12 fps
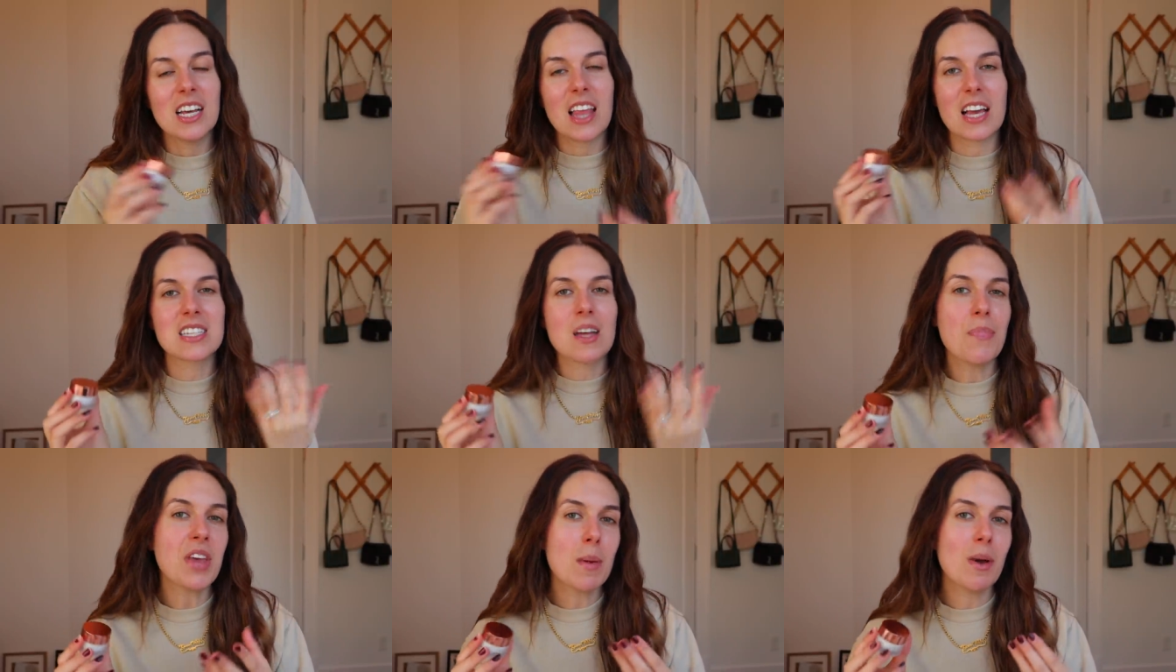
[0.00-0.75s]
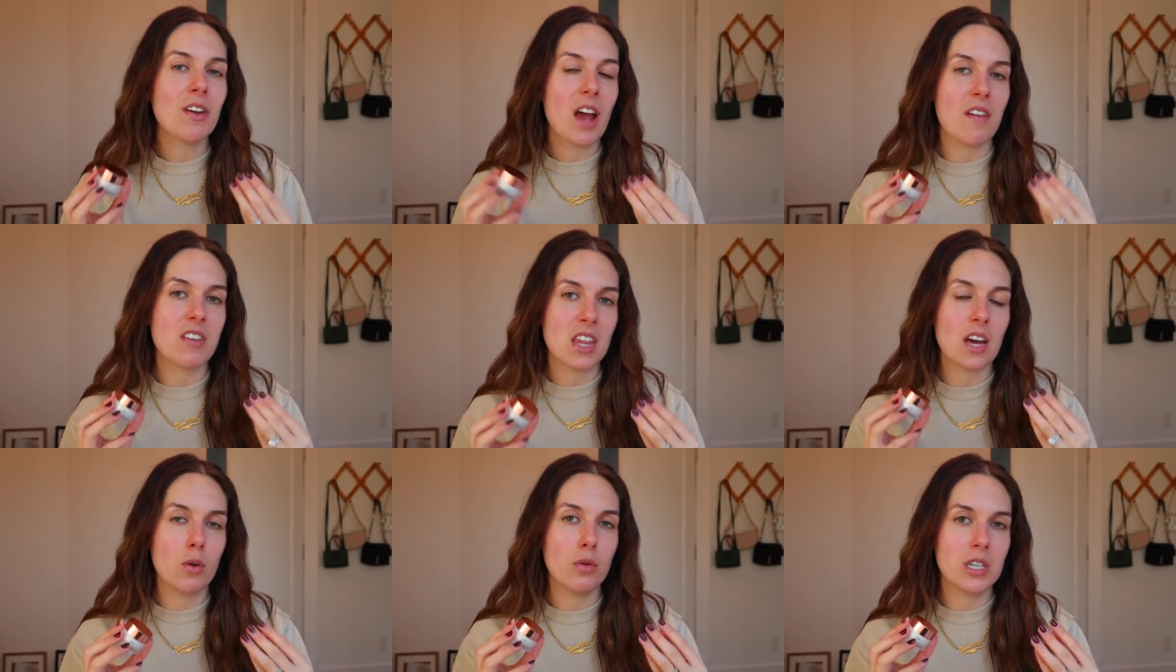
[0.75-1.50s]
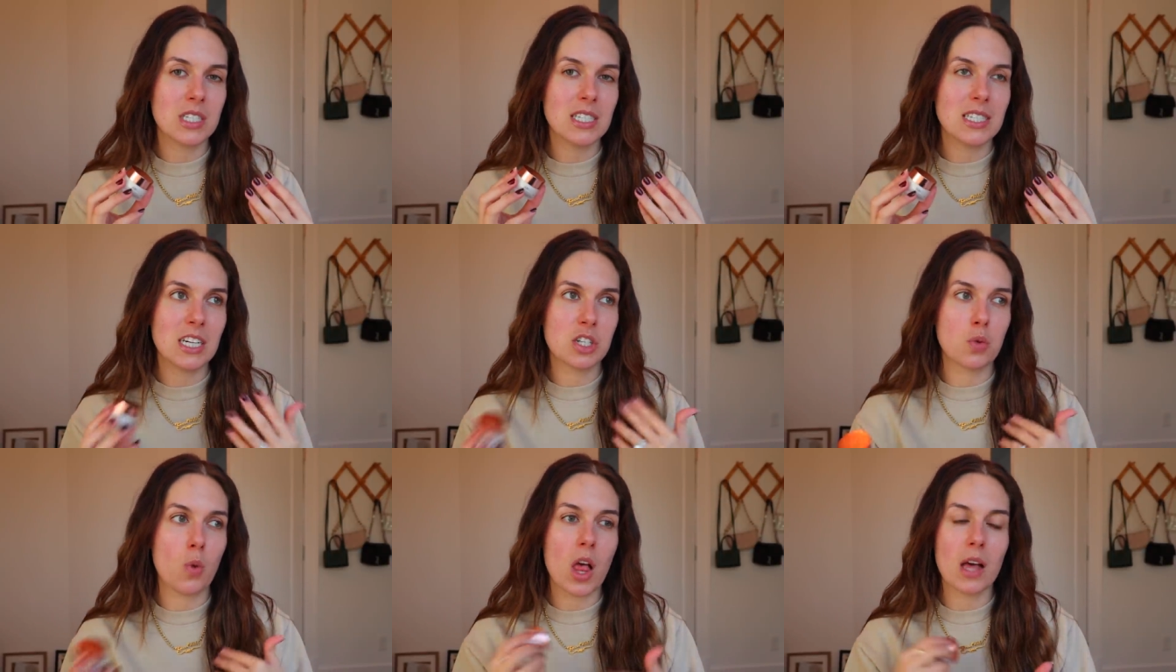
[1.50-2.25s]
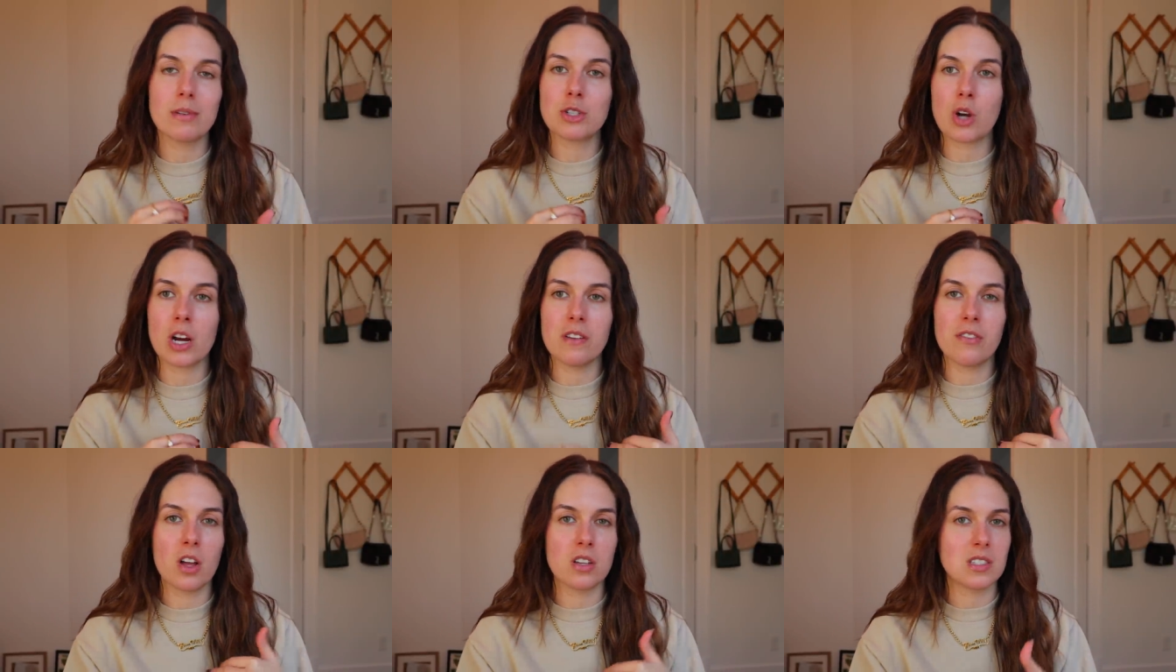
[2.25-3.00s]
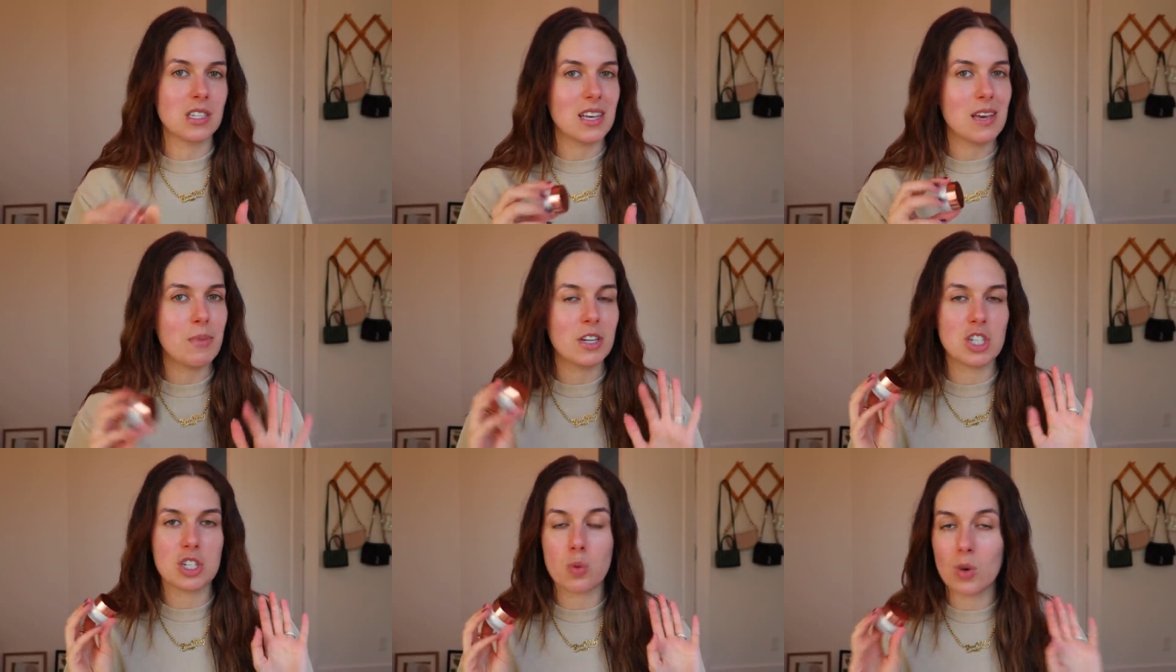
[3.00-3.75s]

Like something about having that cooling sensation while I was trying to fall asleep, it just